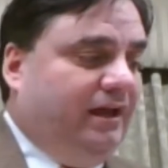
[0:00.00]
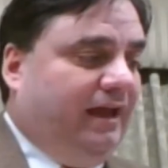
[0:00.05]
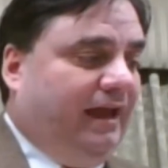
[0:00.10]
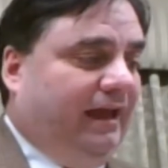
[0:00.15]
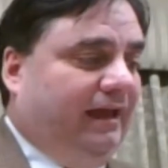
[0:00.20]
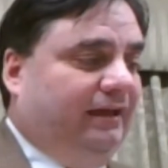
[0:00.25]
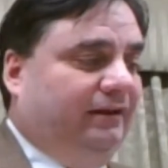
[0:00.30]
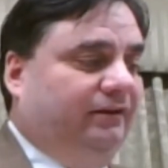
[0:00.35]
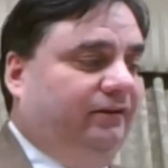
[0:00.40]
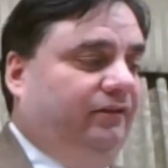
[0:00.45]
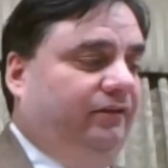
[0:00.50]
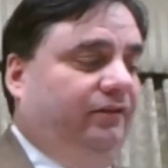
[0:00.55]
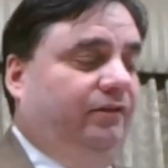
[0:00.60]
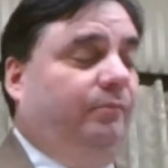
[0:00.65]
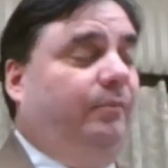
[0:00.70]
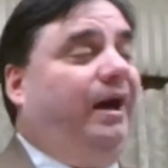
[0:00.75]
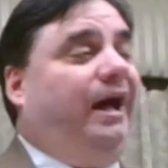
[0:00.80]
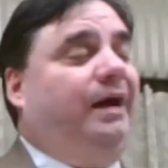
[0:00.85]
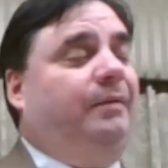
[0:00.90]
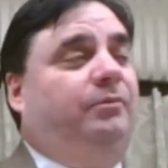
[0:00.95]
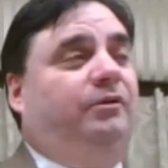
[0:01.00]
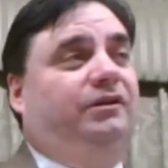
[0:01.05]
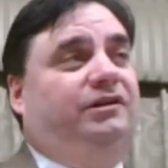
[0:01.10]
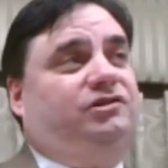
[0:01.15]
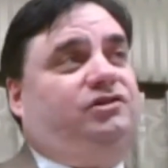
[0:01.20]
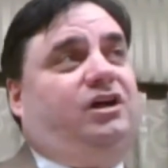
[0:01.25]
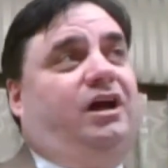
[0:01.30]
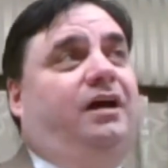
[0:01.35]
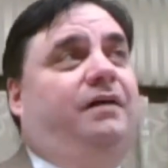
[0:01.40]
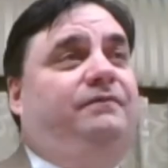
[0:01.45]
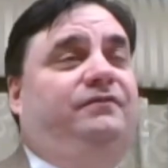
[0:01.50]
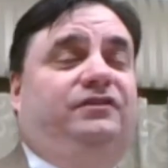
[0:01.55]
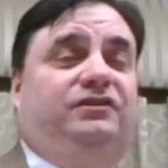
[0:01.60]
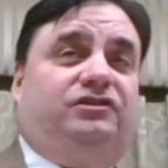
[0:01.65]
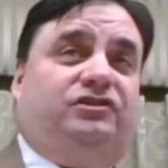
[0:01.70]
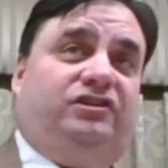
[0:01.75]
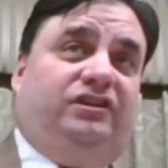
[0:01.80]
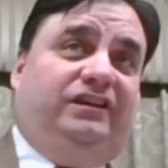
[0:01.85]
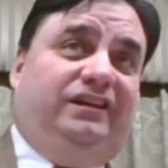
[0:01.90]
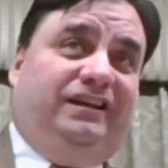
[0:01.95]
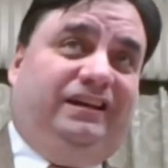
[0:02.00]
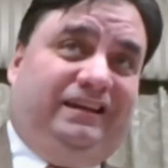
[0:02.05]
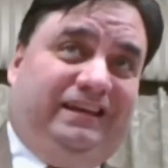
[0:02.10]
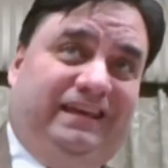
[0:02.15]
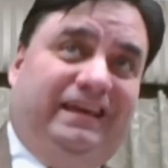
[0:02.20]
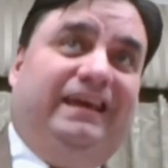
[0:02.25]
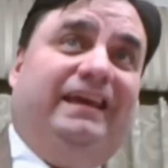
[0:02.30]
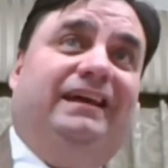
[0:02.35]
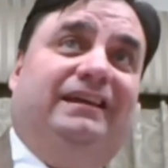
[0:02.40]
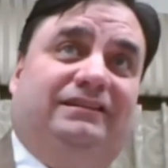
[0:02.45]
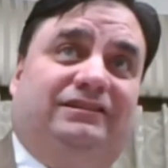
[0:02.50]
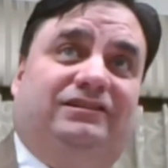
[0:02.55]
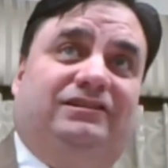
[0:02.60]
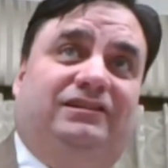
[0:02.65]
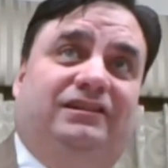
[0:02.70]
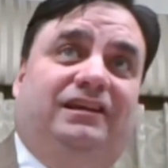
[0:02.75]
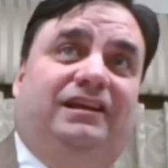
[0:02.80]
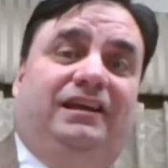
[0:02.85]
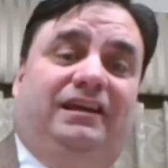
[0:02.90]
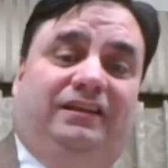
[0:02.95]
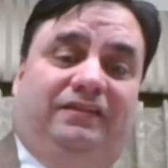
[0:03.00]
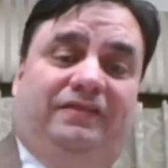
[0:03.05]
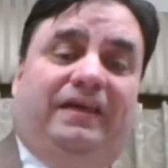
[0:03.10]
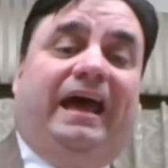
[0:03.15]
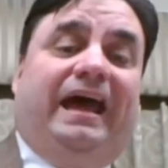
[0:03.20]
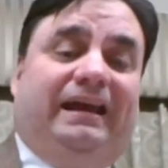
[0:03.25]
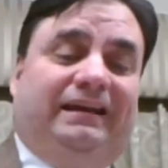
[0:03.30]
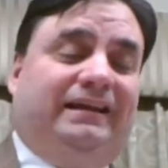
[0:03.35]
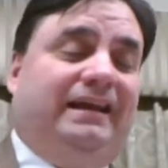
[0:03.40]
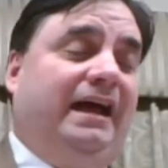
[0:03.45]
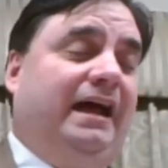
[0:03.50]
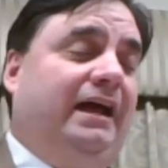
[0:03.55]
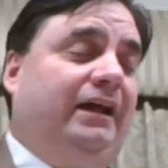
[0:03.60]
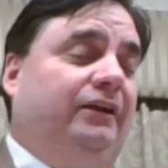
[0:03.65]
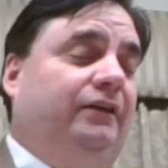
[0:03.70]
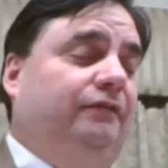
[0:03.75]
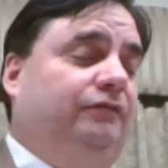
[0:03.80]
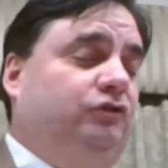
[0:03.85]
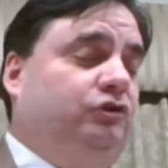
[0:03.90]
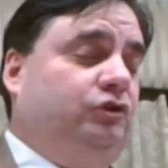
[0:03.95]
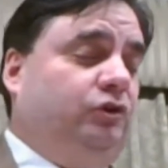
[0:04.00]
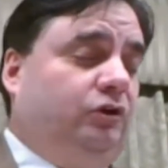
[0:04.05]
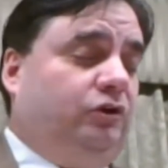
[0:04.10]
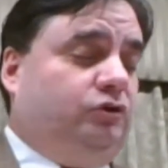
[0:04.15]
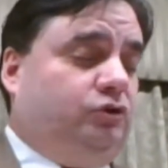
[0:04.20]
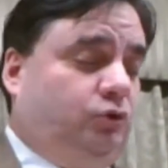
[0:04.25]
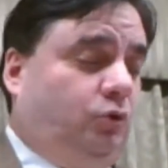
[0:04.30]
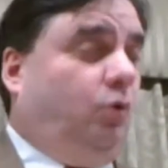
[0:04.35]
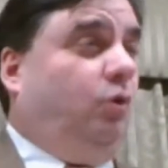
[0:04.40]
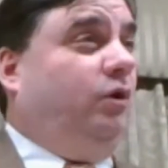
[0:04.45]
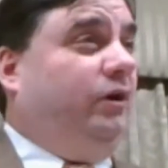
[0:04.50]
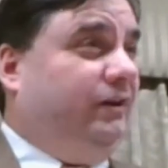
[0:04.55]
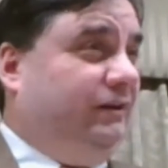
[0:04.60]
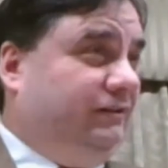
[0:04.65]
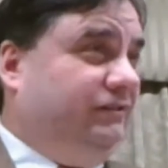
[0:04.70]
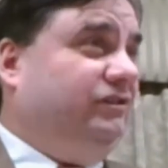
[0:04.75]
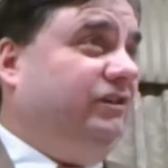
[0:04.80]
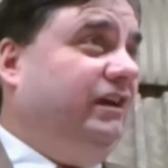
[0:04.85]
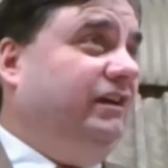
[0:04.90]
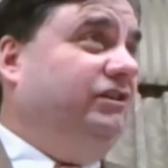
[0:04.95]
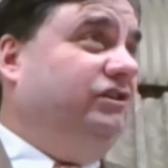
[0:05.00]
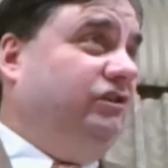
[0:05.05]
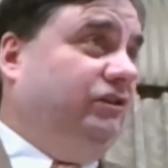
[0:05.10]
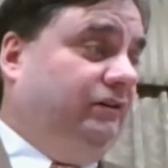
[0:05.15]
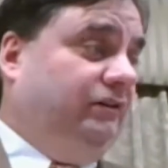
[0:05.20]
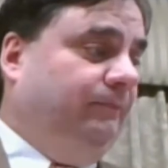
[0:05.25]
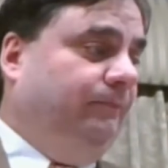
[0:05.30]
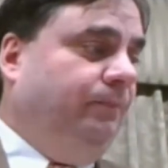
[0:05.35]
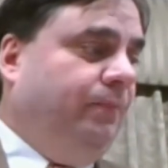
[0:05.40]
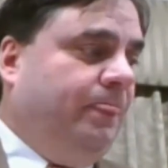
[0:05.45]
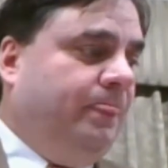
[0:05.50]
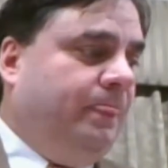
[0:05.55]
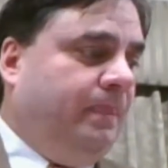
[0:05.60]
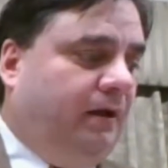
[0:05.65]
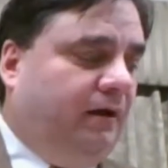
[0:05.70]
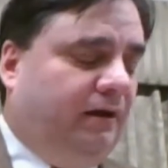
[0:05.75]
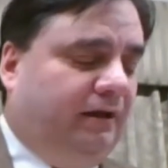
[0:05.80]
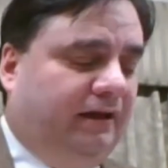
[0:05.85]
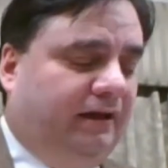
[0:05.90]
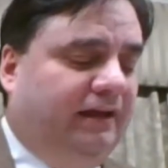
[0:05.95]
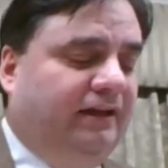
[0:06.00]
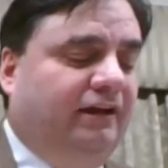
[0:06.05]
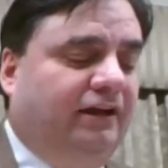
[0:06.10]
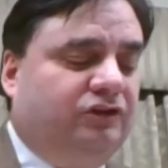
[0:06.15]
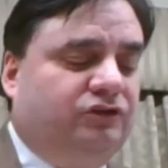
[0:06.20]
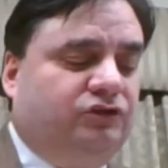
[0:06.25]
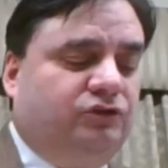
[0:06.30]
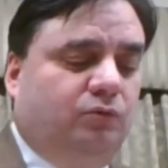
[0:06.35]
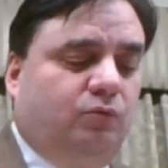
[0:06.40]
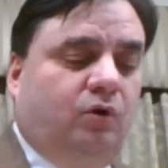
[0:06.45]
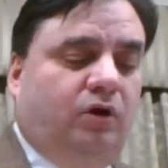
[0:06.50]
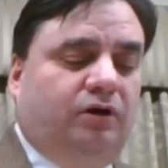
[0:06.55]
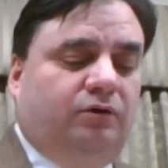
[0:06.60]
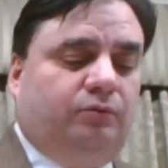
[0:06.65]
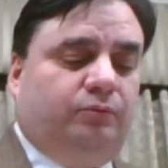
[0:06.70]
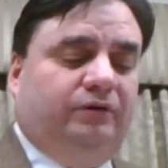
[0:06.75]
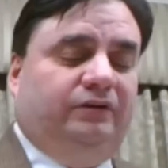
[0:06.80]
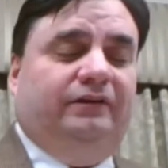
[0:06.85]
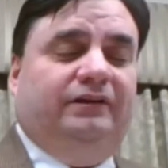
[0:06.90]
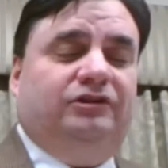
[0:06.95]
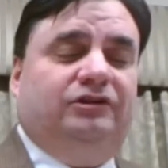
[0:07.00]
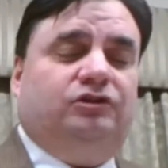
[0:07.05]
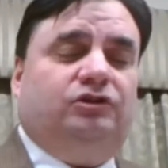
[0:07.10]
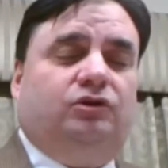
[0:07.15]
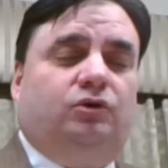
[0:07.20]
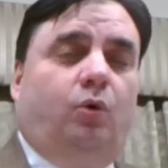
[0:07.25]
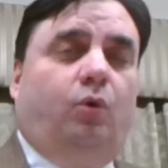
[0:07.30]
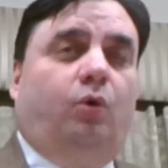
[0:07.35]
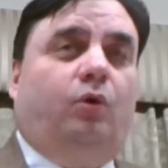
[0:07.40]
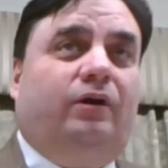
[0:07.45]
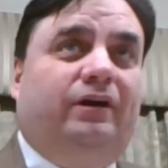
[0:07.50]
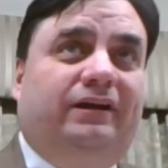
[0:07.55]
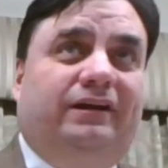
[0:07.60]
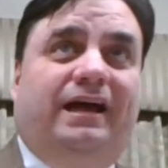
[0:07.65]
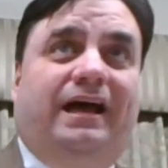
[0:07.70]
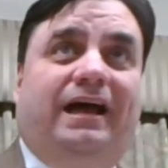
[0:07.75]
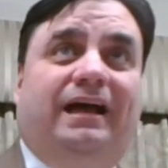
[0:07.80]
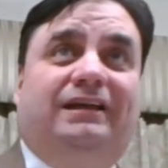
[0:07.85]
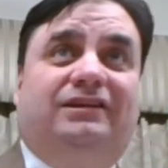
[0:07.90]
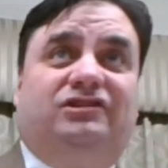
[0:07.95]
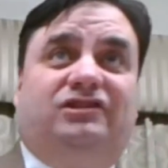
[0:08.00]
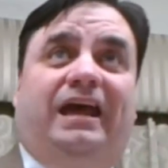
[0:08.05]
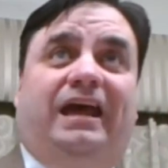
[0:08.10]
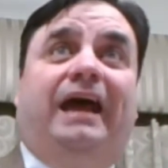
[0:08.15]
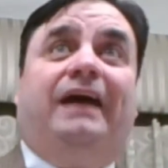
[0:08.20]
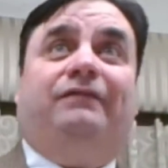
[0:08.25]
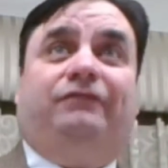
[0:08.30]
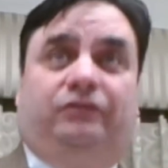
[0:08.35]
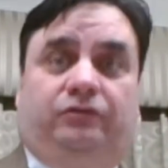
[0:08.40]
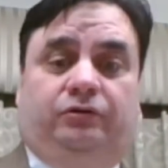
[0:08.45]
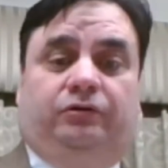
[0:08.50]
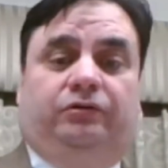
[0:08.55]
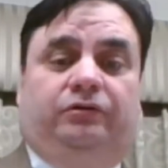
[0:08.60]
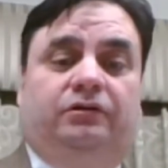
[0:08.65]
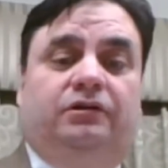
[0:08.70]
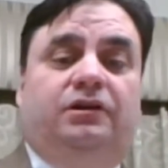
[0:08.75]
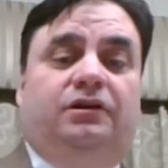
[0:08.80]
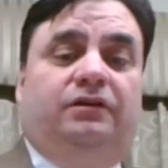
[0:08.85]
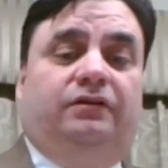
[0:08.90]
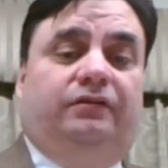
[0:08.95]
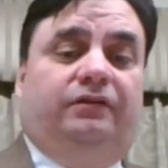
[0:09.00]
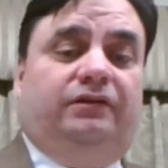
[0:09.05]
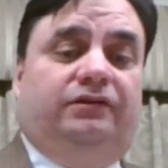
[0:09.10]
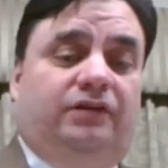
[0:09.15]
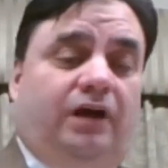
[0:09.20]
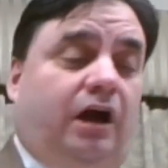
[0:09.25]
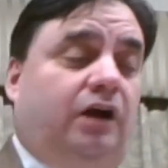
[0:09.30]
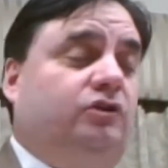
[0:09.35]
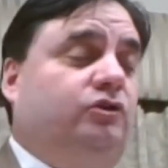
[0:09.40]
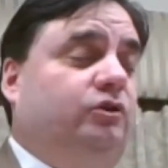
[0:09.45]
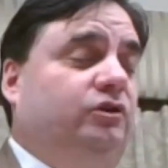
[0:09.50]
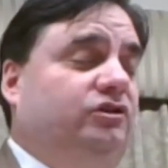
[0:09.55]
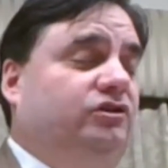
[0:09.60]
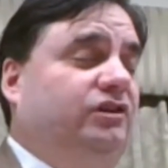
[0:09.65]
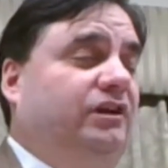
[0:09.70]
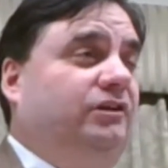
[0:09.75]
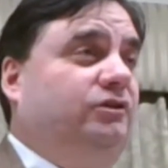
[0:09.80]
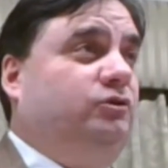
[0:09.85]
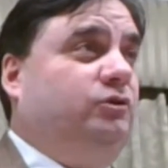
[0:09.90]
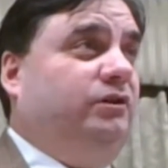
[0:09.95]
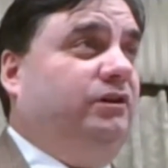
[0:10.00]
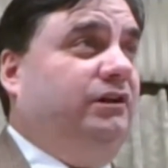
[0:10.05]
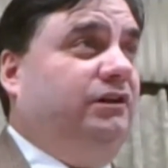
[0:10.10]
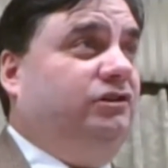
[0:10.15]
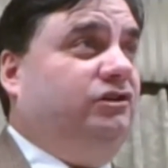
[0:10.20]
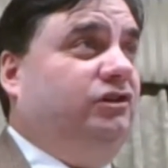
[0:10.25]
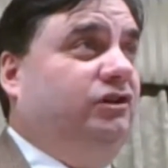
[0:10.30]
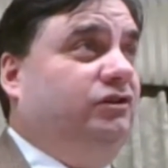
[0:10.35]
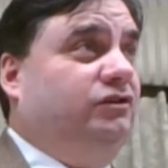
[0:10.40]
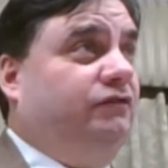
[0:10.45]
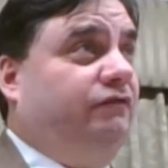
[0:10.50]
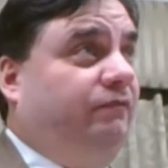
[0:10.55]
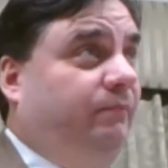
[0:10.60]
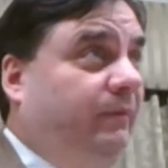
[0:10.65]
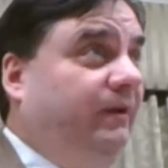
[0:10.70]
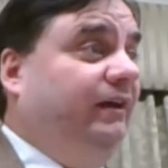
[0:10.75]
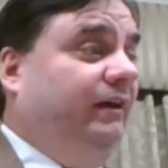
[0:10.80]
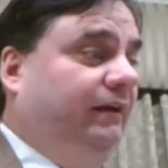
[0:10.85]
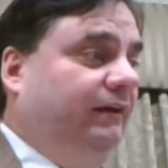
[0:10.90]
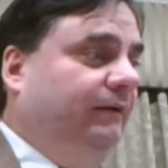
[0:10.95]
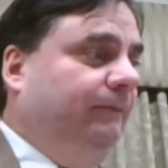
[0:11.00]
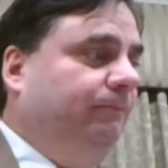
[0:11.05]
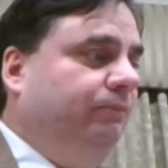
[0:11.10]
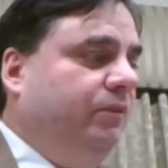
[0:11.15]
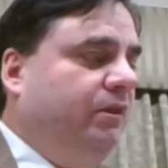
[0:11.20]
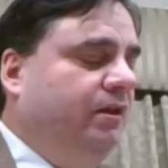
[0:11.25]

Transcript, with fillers: and the bible is obviously against that kind of church organization uh, he doesn't want religion organized after the doctrines and traditions of men.